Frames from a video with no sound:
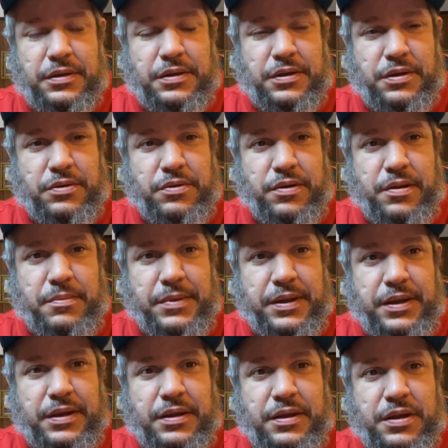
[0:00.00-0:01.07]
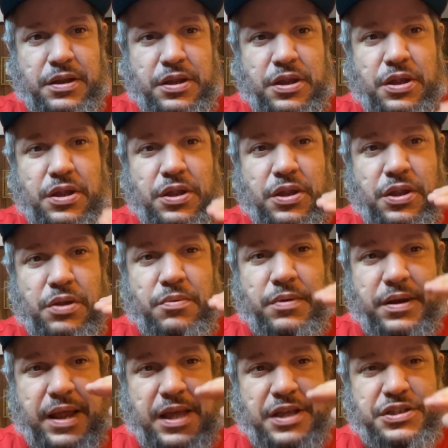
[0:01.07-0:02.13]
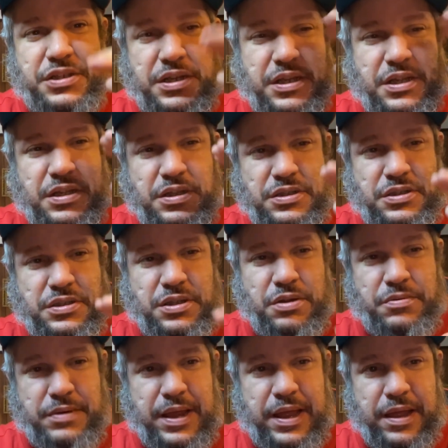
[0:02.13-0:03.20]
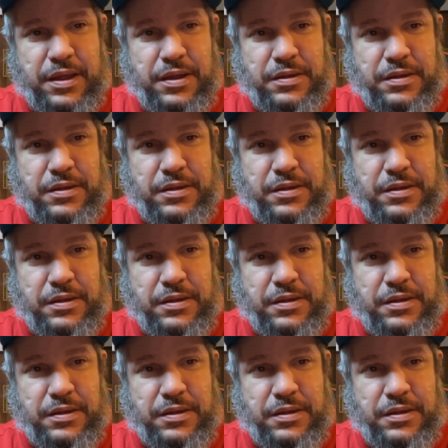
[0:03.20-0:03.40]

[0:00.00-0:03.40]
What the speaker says: You know what I mean? You want to actually slow down.